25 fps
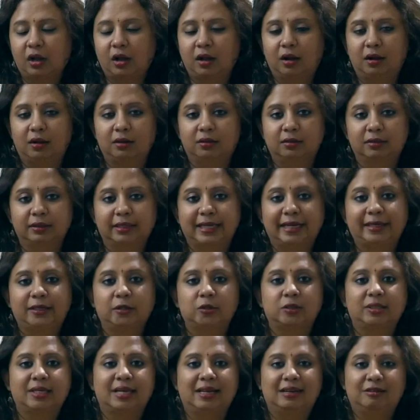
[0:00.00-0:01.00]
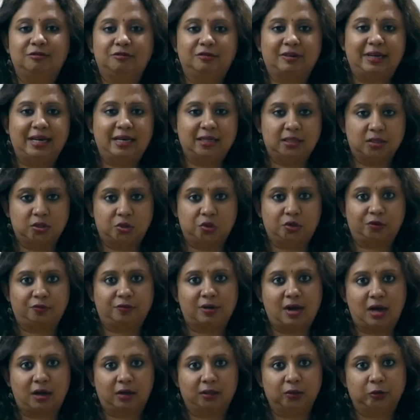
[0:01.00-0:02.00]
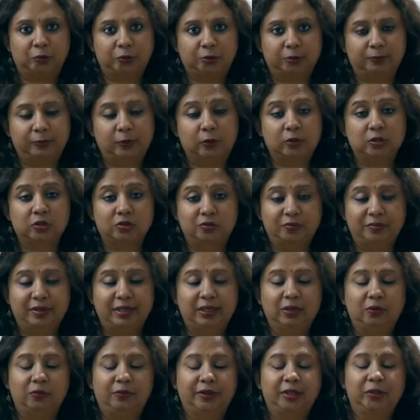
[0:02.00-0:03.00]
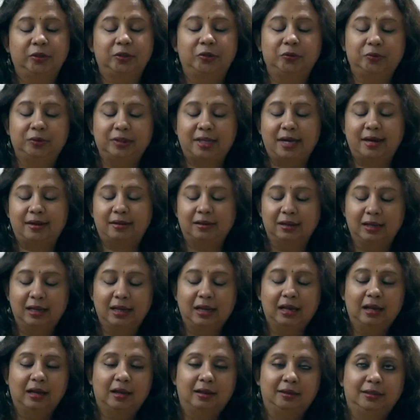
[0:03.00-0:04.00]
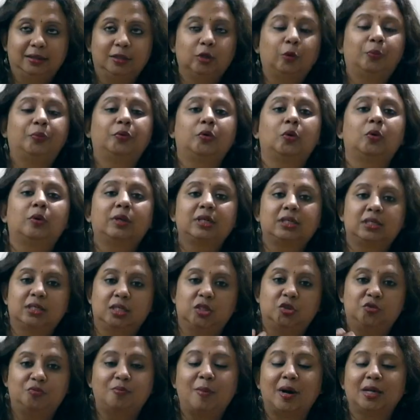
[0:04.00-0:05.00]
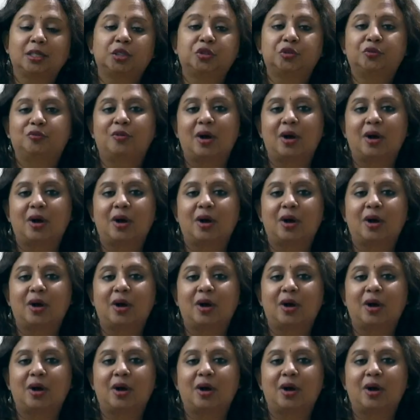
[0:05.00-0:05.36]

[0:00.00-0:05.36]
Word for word: uh, get yourself cleansed of dosh because when you when you do that your progress is much